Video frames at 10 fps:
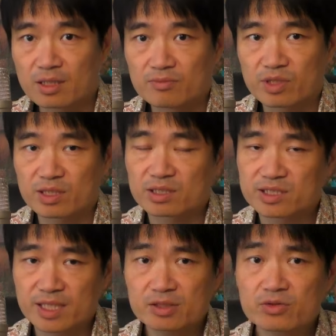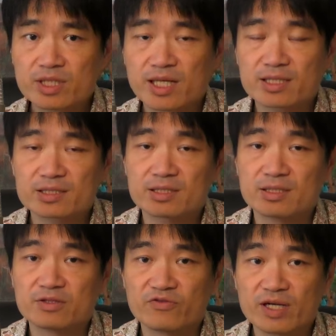But their general election
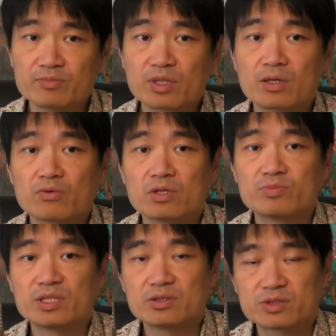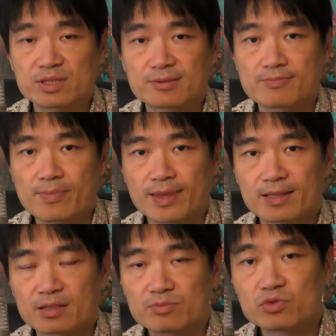in November will be using
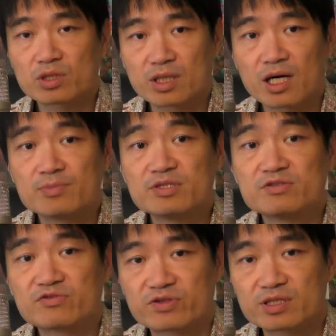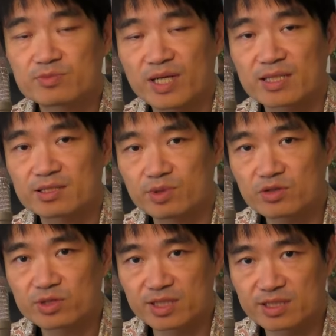the more common first past the
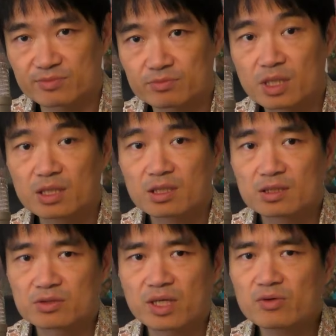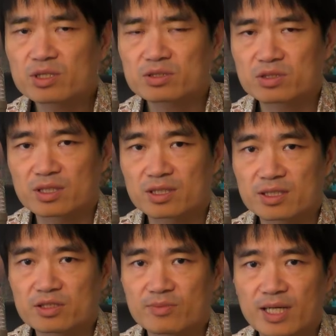post system. So I want to talk a
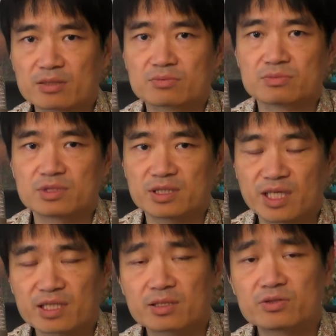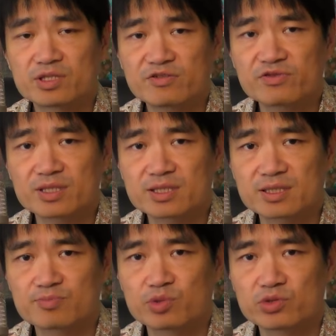little about the technical
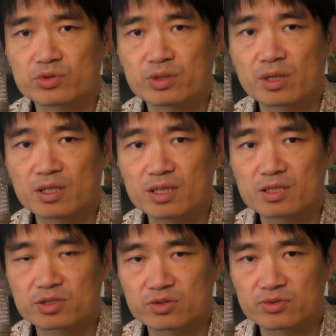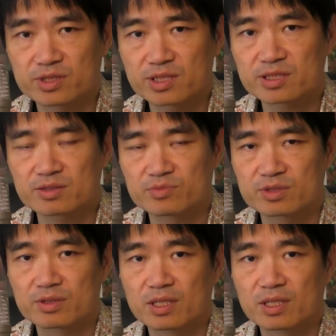differences between these two systems.